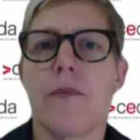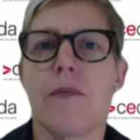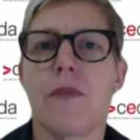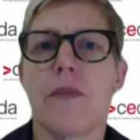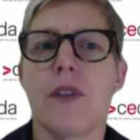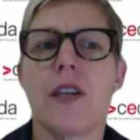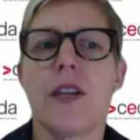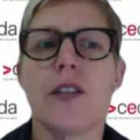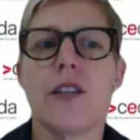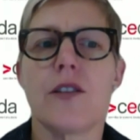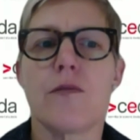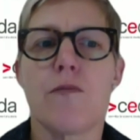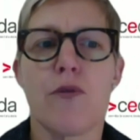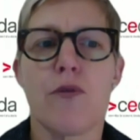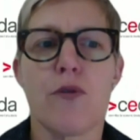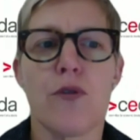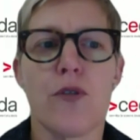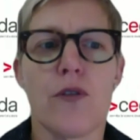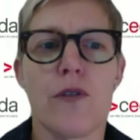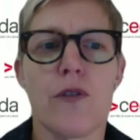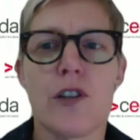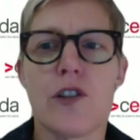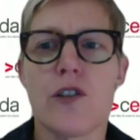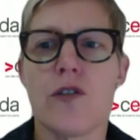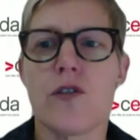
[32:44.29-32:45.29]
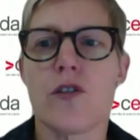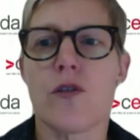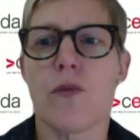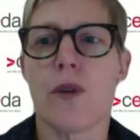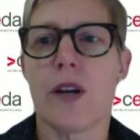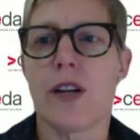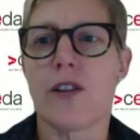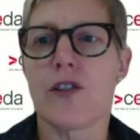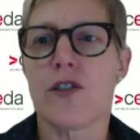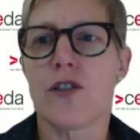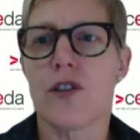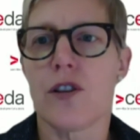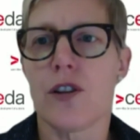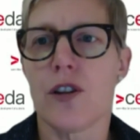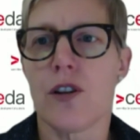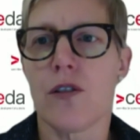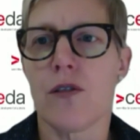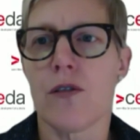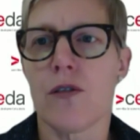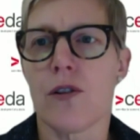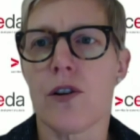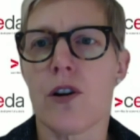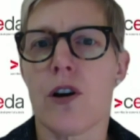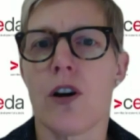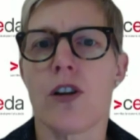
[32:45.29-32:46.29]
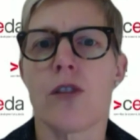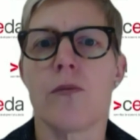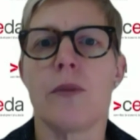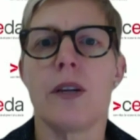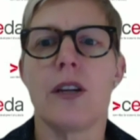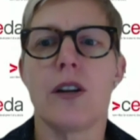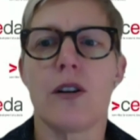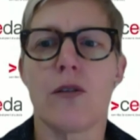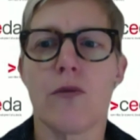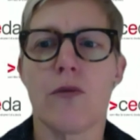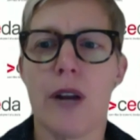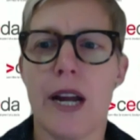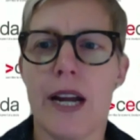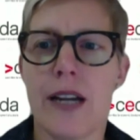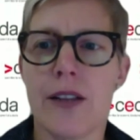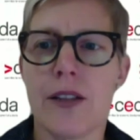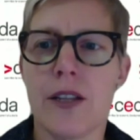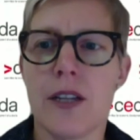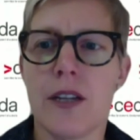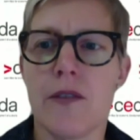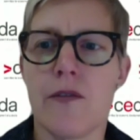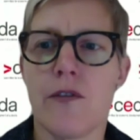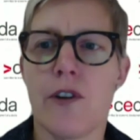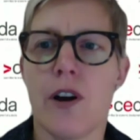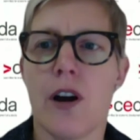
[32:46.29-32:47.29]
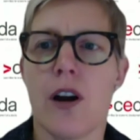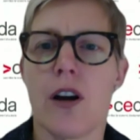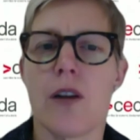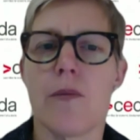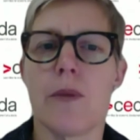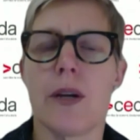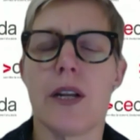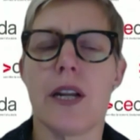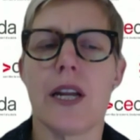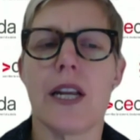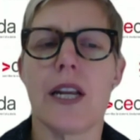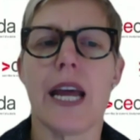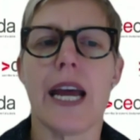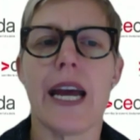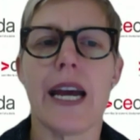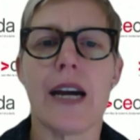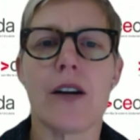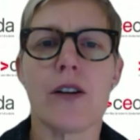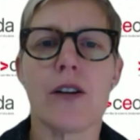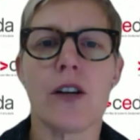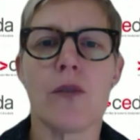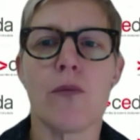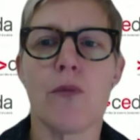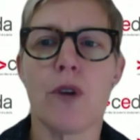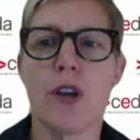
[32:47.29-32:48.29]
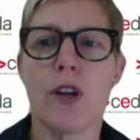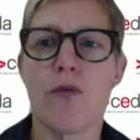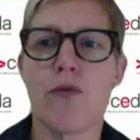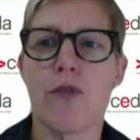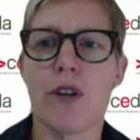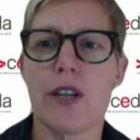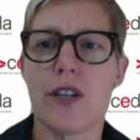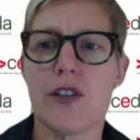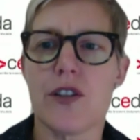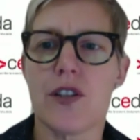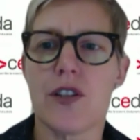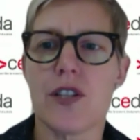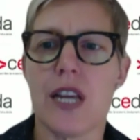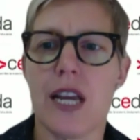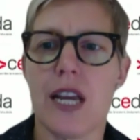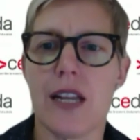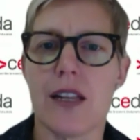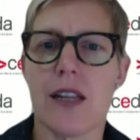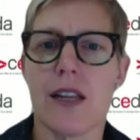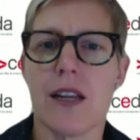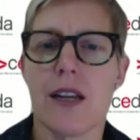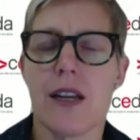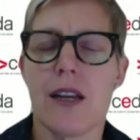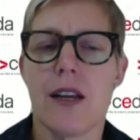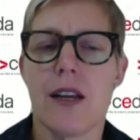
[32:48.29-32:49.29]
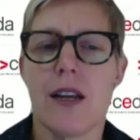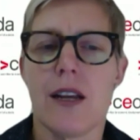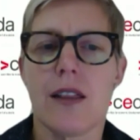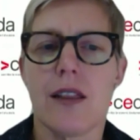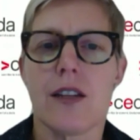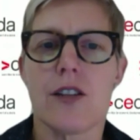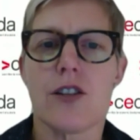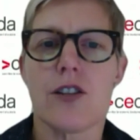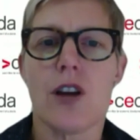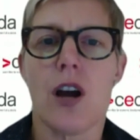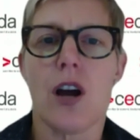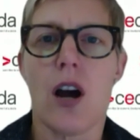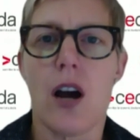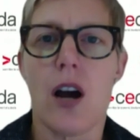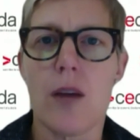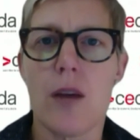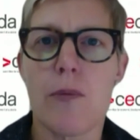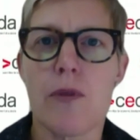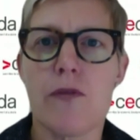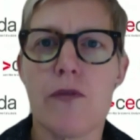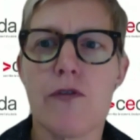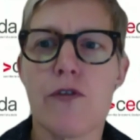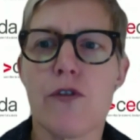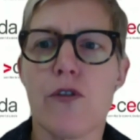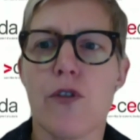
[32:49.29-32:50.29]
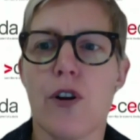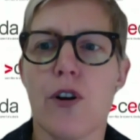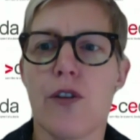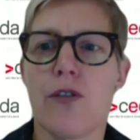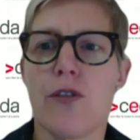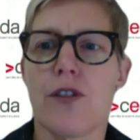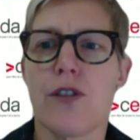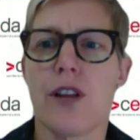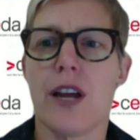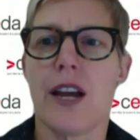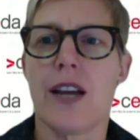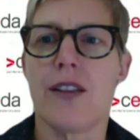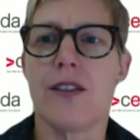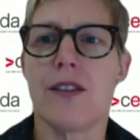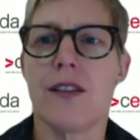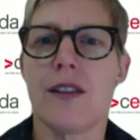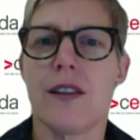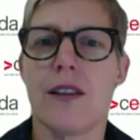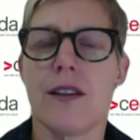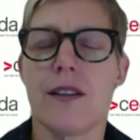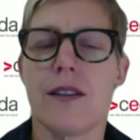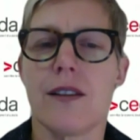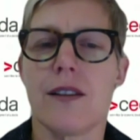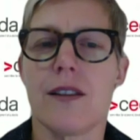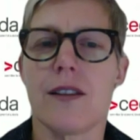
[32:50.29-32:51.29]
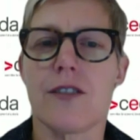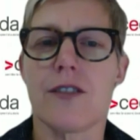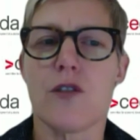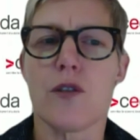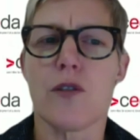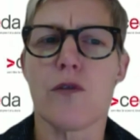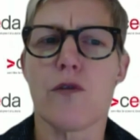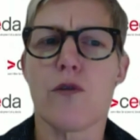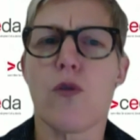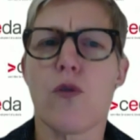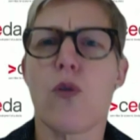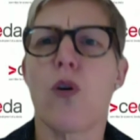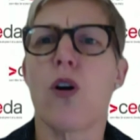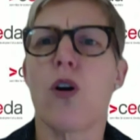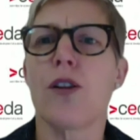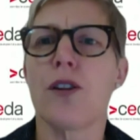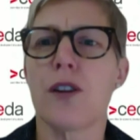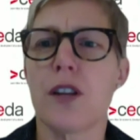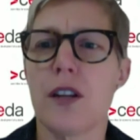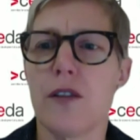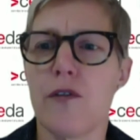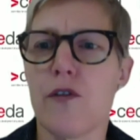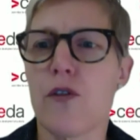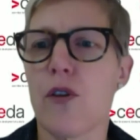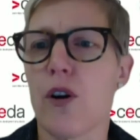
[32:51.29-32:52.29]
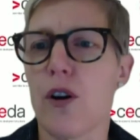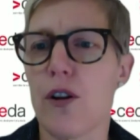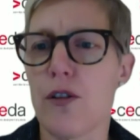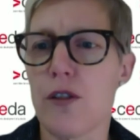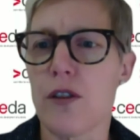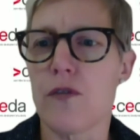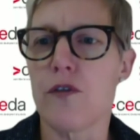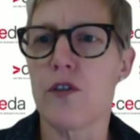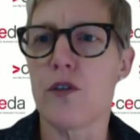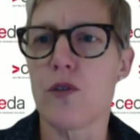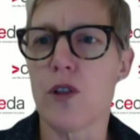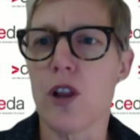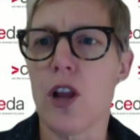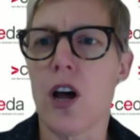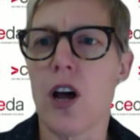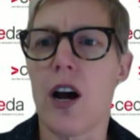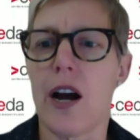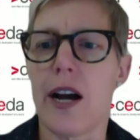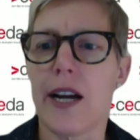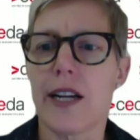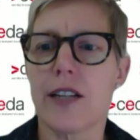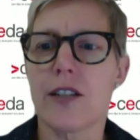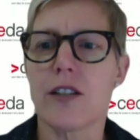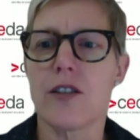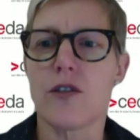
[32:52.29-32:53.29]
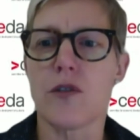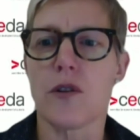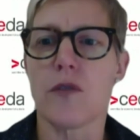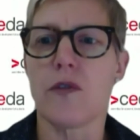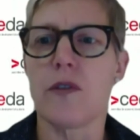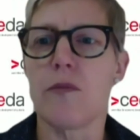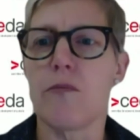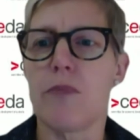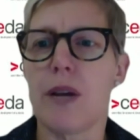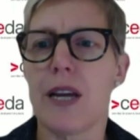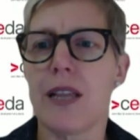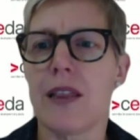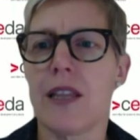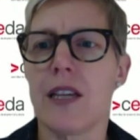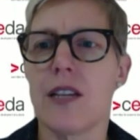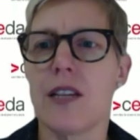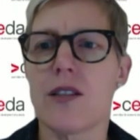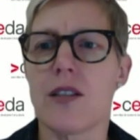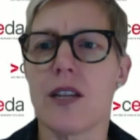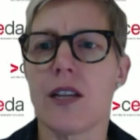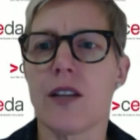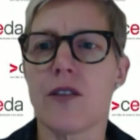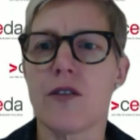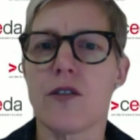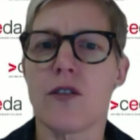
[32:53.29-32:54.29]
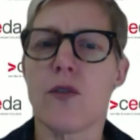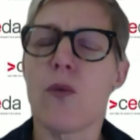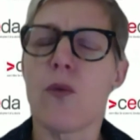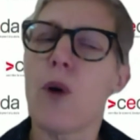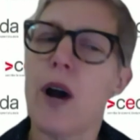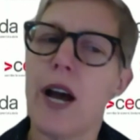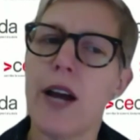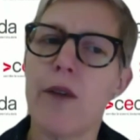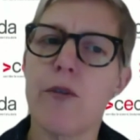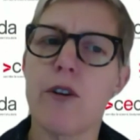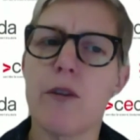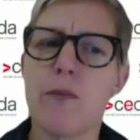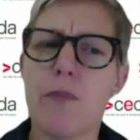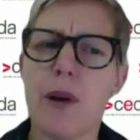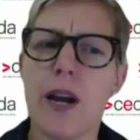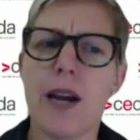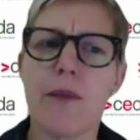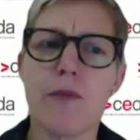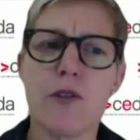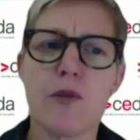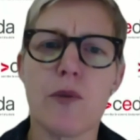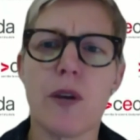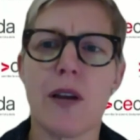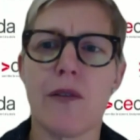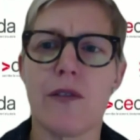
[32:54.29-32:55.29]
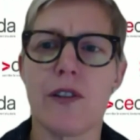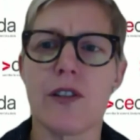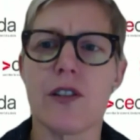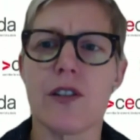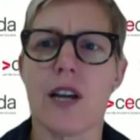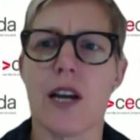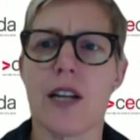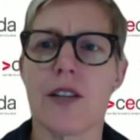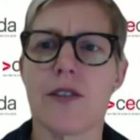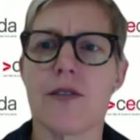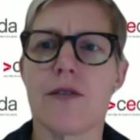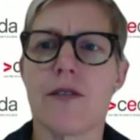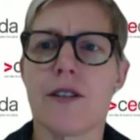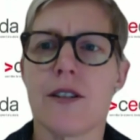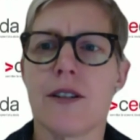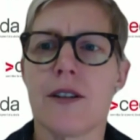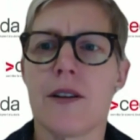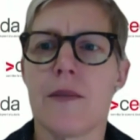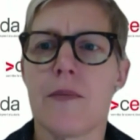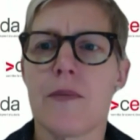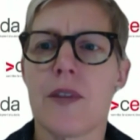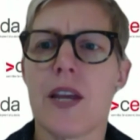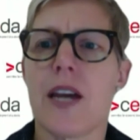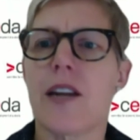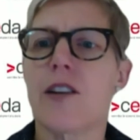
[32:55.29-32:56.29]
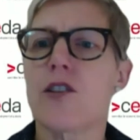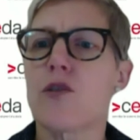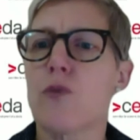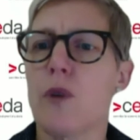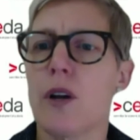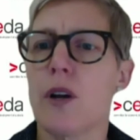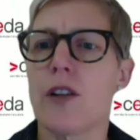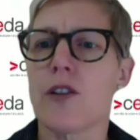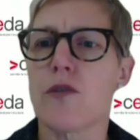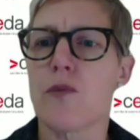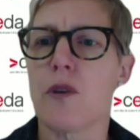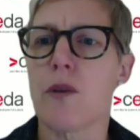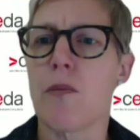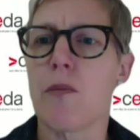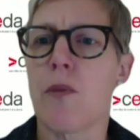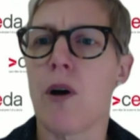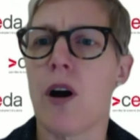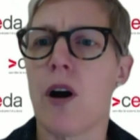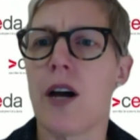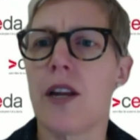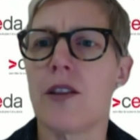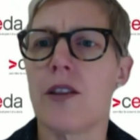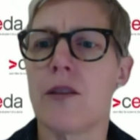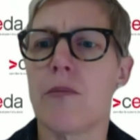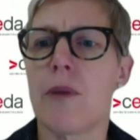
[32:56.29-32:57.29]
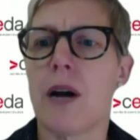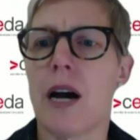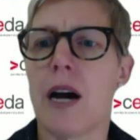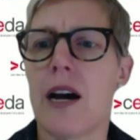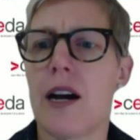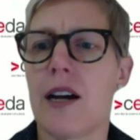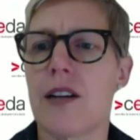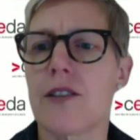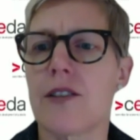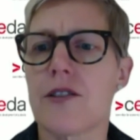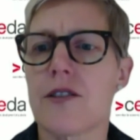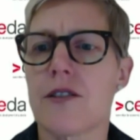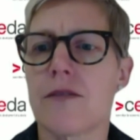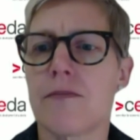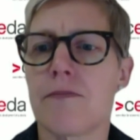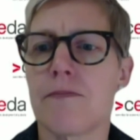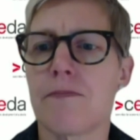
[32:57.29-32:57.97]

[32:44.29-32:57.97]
these broader issues around circular economy, around the environment, and how can we reset the type of growth and the sort of quality of growth, if you like, to sort of embed these things in a way where perhaps we haven't done that as well as we might in the past.